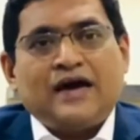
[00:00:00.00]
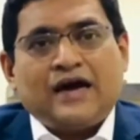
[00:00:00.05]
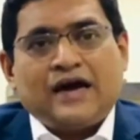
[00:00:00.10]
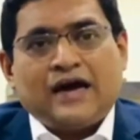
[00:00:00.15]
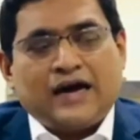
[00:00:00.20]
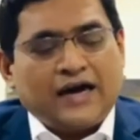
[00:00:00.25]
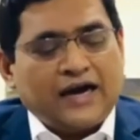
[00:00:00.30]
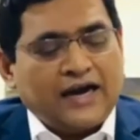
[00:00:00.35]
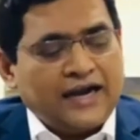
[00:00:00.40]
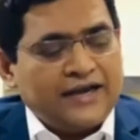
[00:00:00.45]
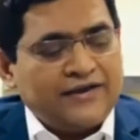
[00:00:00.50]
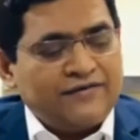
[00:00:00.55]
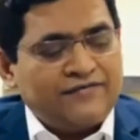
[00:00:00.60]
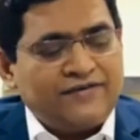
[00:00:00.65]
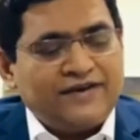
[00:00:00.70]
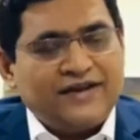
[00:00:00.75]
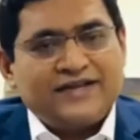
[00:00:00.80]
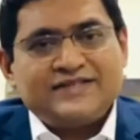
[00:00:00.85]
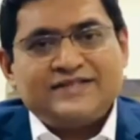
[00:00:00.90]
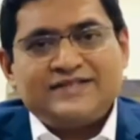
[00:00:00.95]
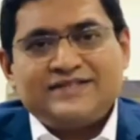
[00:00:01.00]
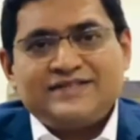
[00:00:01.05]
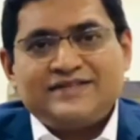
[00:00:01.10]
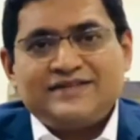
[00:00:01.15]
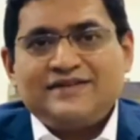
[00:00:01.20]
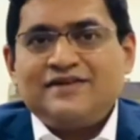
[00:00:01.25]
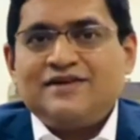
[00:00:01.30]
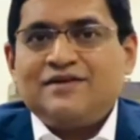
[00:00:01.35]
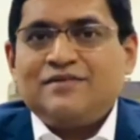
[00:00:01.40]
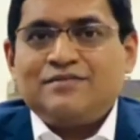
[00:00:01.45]
high flex
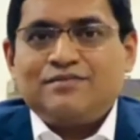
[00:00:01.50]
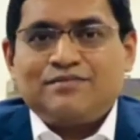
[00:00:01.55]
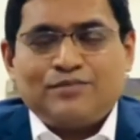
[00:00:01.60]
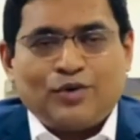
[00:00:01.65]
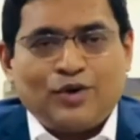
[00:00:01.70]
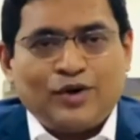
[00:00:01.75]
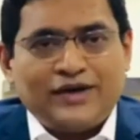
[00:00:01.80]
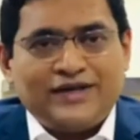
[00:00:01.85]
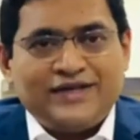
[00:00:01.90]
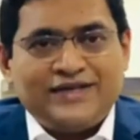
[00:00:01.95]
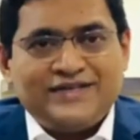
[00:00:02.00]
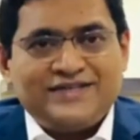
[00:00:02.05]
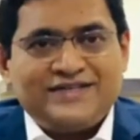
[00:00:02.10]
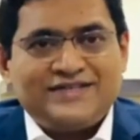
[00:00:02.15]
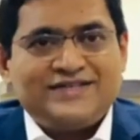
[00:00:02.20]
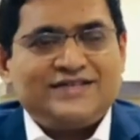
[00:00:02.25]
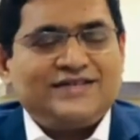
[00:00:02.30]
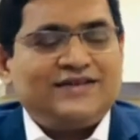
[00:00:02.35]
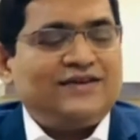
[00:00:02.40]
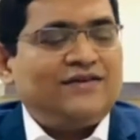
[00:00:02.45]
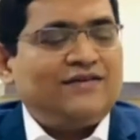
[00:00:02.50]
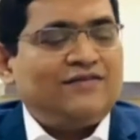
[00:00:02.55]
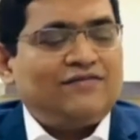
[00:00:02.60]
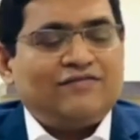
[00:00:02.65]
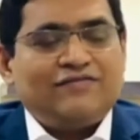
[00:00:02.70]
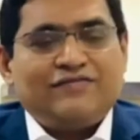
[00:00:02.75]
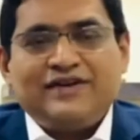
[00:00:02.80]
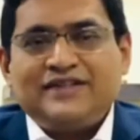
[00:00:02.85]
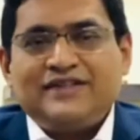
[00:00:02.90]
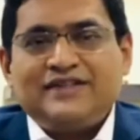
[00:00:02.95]
polys
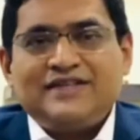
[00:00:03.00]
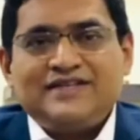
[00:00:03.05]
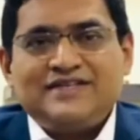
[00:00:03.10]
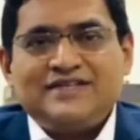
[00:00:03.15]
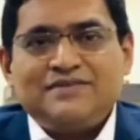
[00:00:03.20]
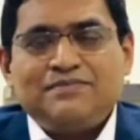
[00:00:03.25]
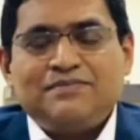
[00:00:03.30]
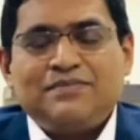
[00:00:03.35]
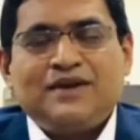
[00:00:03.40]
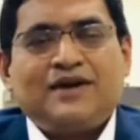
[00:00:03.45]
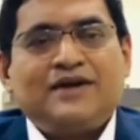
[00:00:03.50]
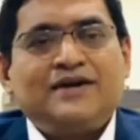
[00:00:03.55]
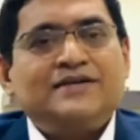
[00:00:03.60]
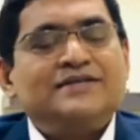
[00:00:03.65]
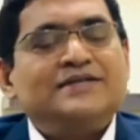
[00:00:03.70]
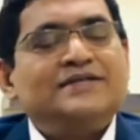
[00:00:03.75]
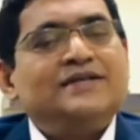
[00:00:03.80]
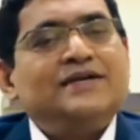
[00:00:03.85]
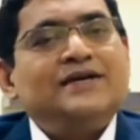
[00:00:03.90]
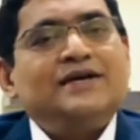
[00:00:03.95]
with these implants,